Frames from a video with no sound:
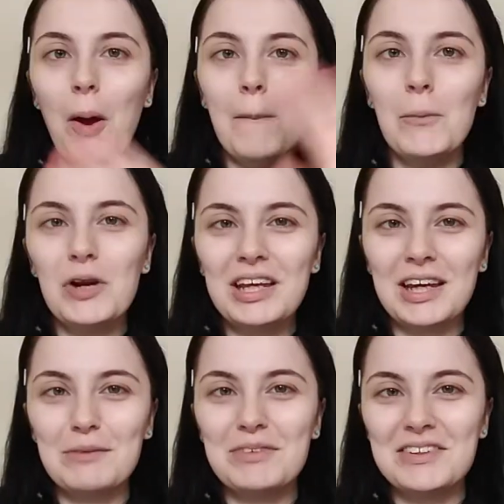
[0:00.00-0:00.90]
Morning
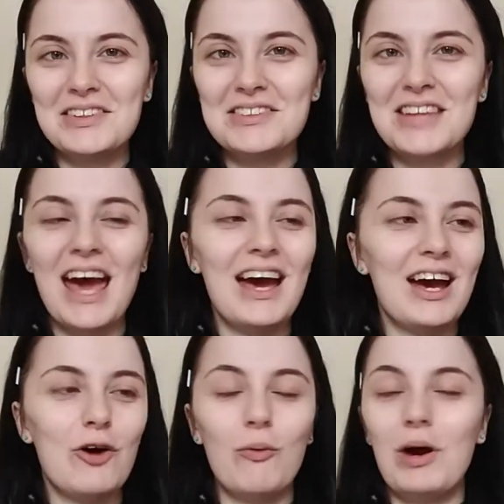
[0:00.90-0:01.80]
campers!
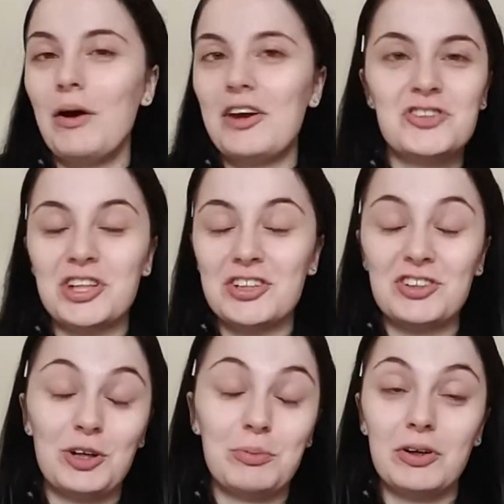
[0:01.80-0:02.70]
Well, as you can
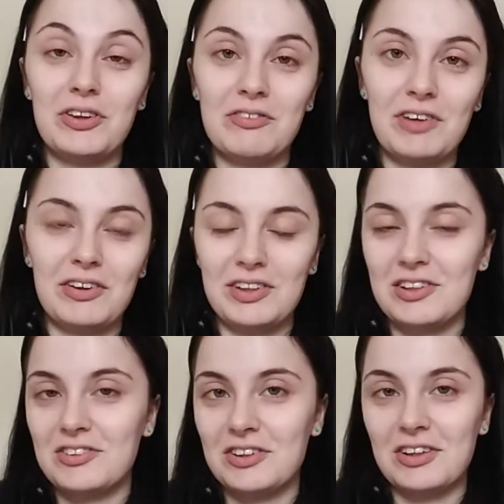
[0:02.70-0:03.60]
tell by the fact
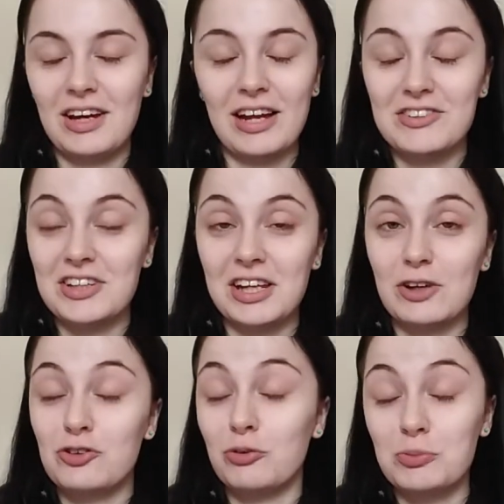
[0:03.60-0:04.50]
these antennae are
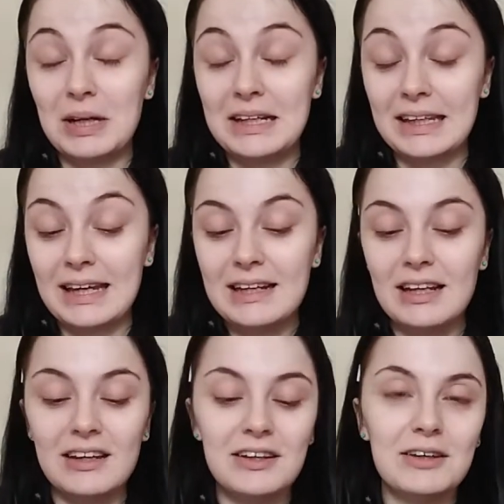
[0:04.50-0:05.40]
stuck to my head again,
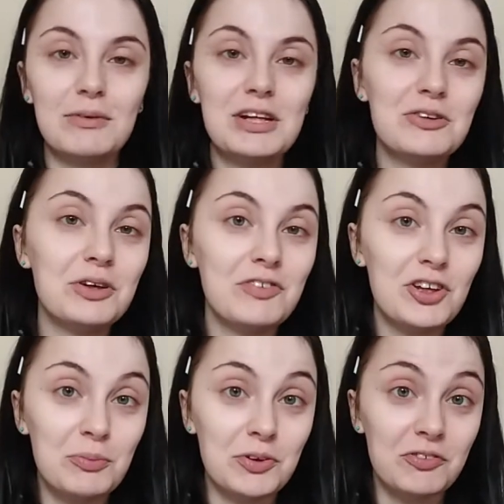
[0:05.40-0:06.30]
we're doing a
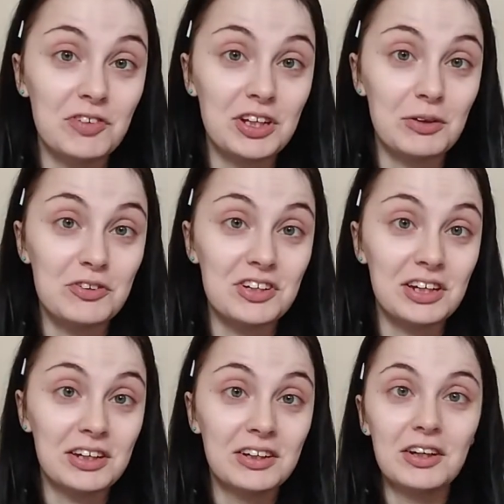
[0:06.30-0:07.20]
face mask video
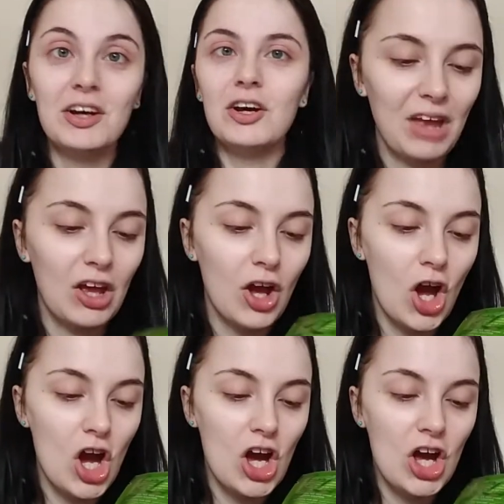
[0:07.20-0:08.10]
today.
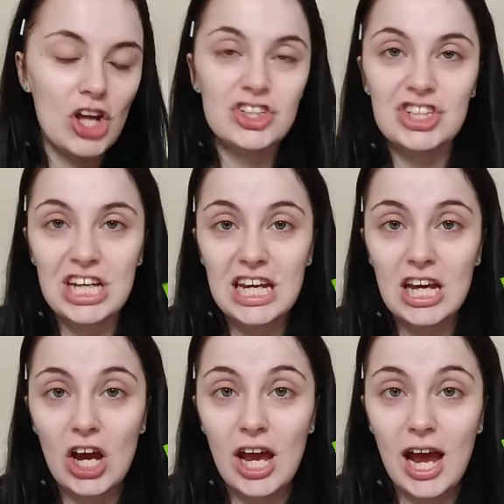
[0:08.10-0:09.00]
Today
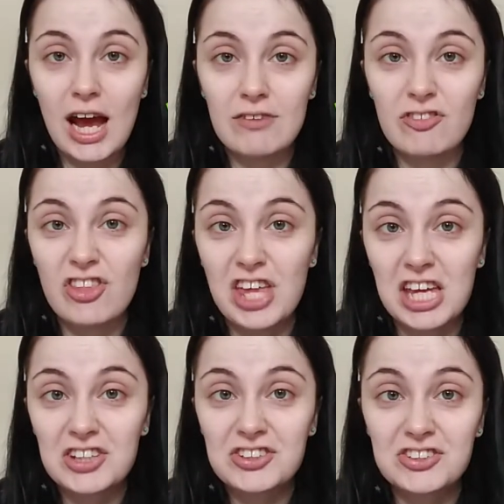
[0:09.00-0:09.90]
I have
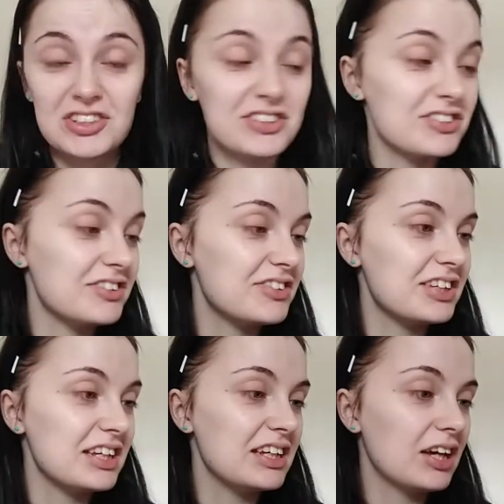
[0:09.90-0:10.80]
this. This is
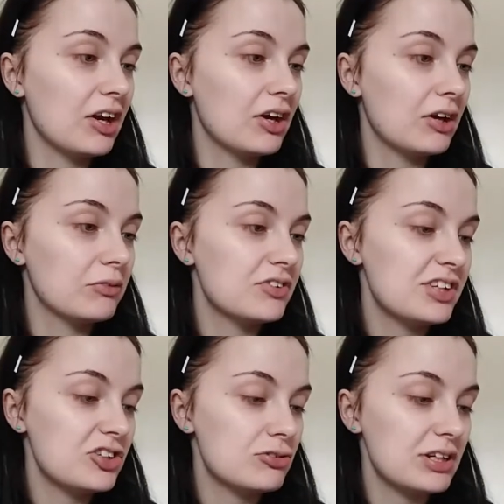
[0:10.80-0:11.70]
the
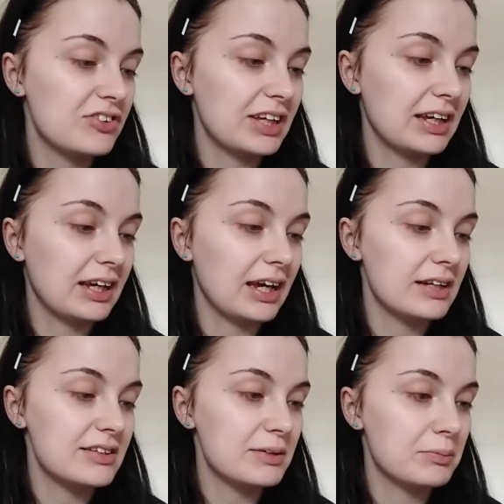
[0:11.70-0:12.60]
Tea Tree Skincare
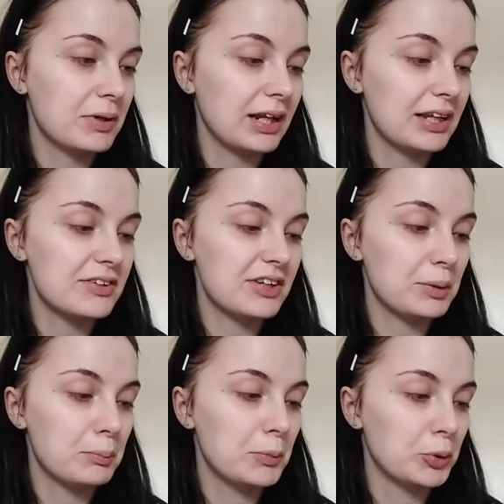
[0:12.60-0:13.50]
Deep
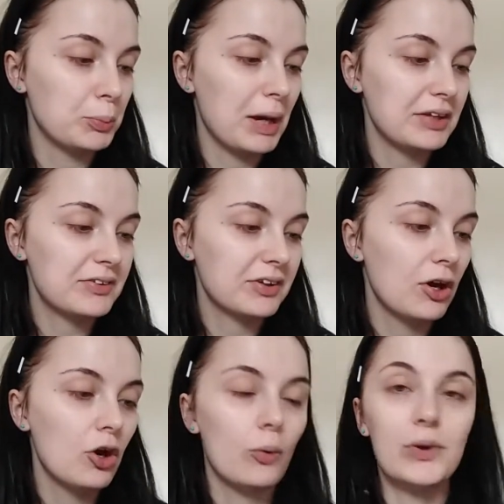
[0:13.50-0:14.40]
Cleansing Mud Mask,
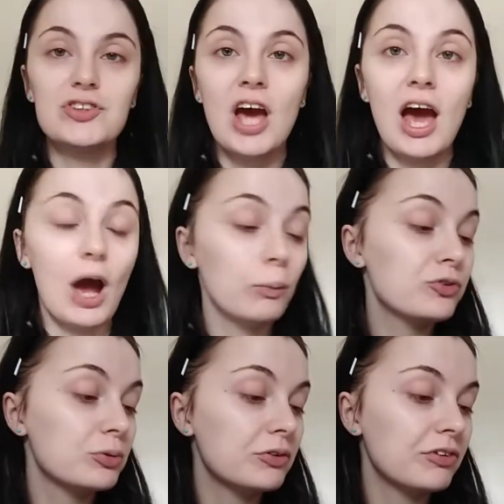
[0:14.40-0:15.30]
which helps
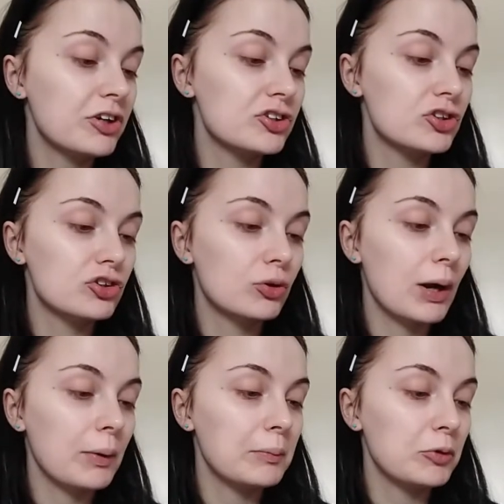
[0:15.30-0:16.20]
to refresh and draw
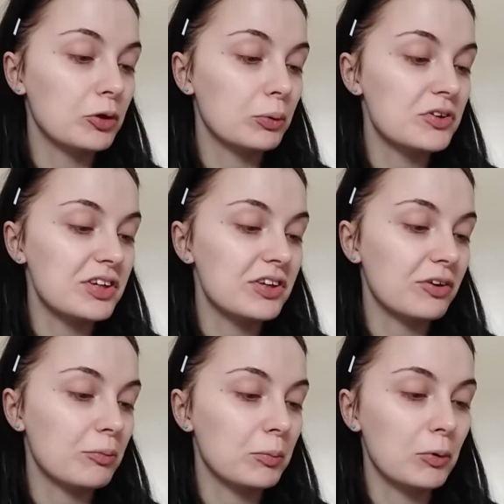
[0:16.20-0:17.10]
out impurities
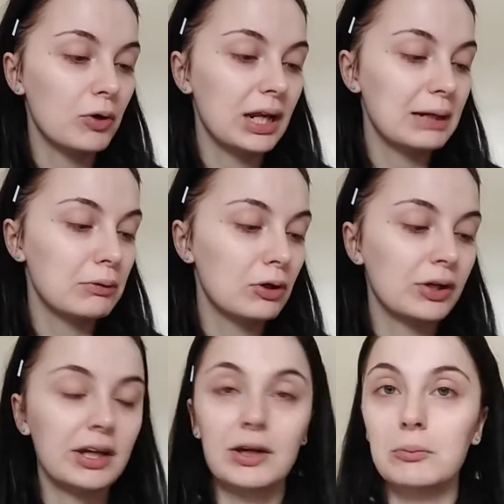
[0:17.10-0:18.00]
and promote clearer
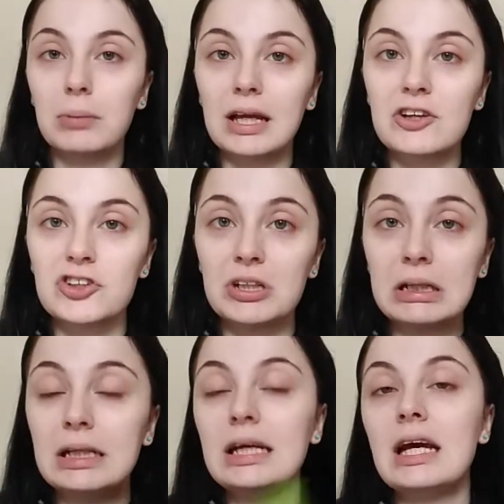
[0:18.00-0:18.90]
looking complexion.
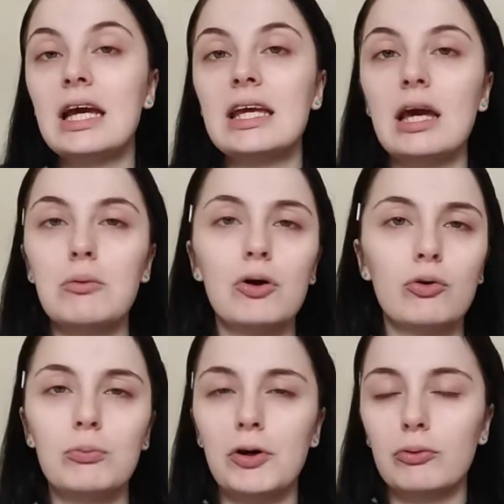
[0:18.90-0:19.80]
Yeah, my
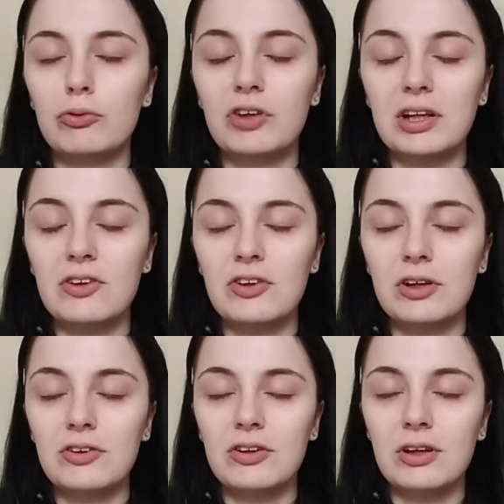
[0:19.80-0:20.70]
hormonal skin is here
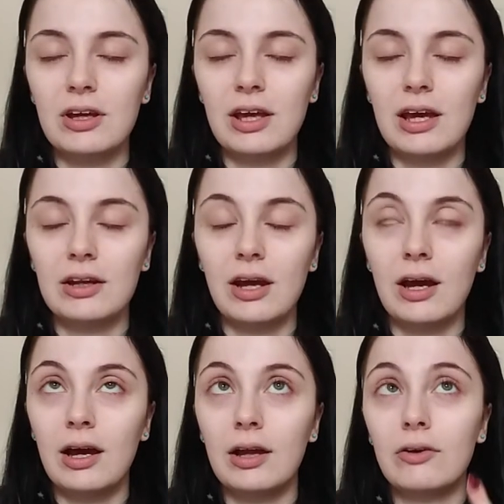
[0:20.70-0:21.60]
again,
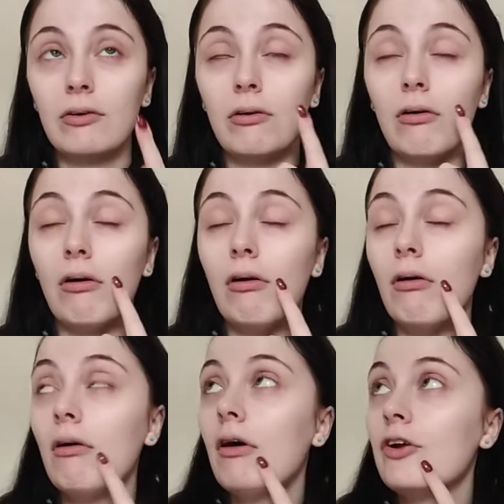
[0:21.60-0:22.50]
and
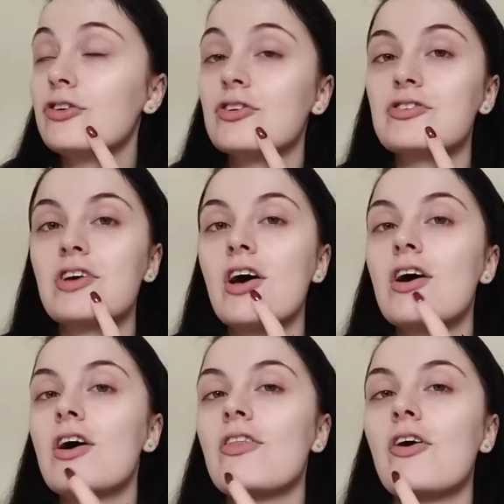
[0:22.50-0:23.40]
just
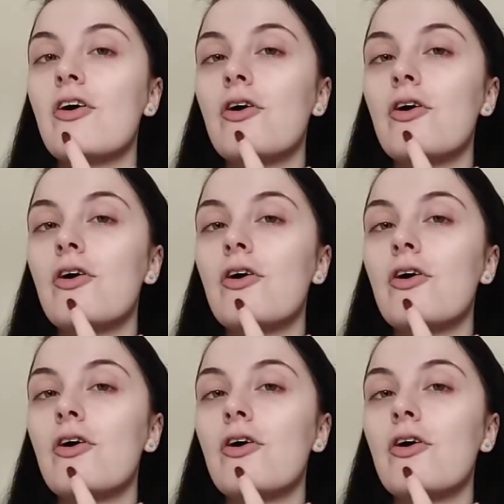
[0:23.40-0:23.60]
the